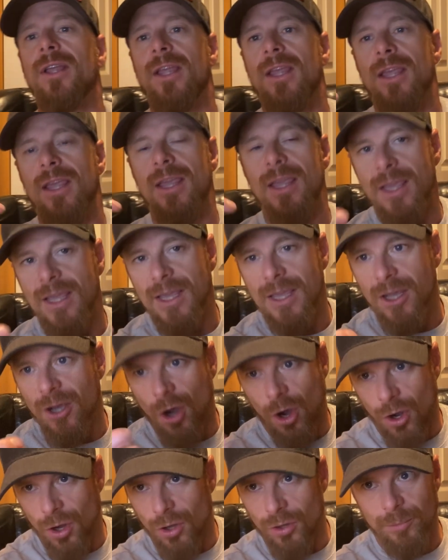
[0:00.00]
He
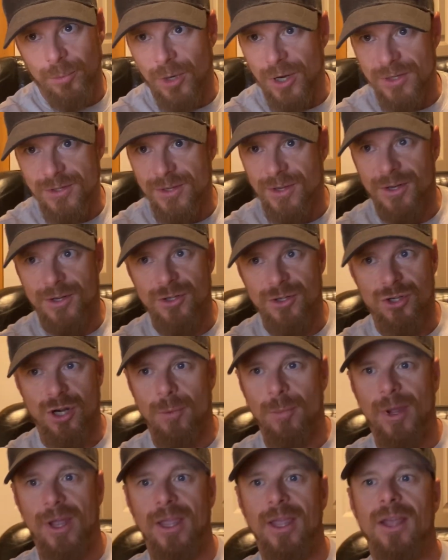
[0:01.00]
called President
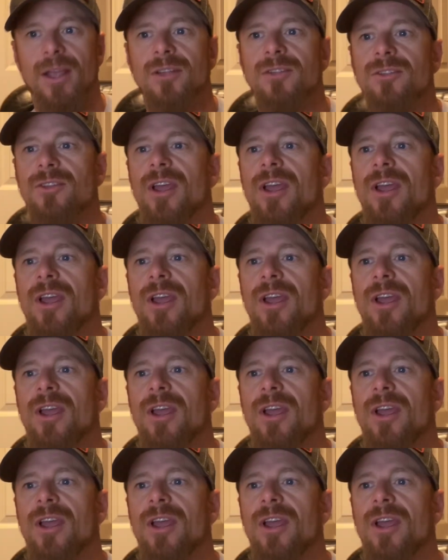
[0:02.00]
Trump, I guess.